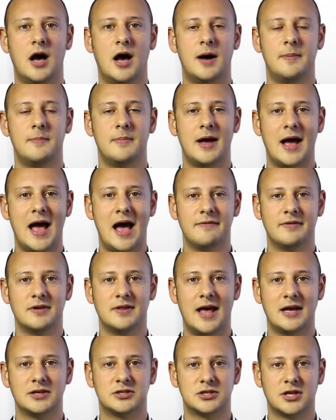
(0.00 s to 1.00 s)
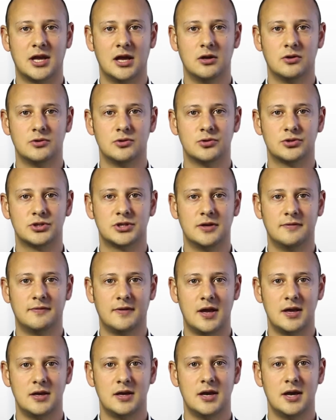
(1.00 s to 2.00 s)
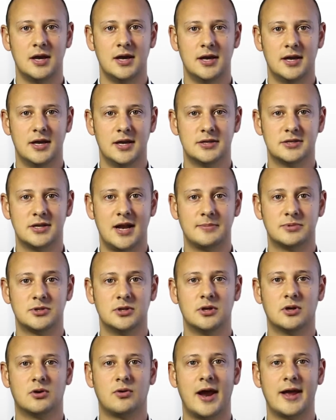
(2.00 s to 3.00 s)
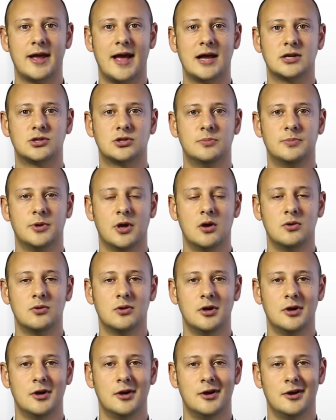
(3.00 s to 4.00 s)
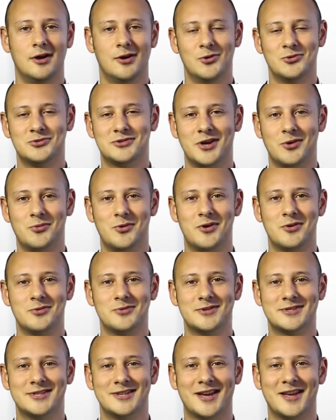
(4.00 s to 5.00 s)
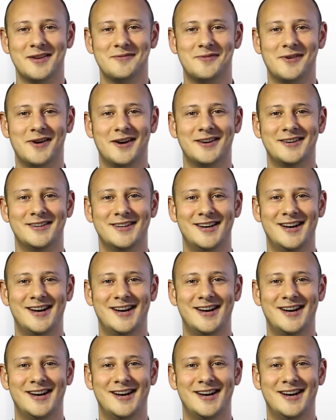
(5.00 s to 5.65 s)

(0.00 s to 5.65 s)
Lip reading: having that skill on your CV is an absolutely great attribute. Also, we're always looking for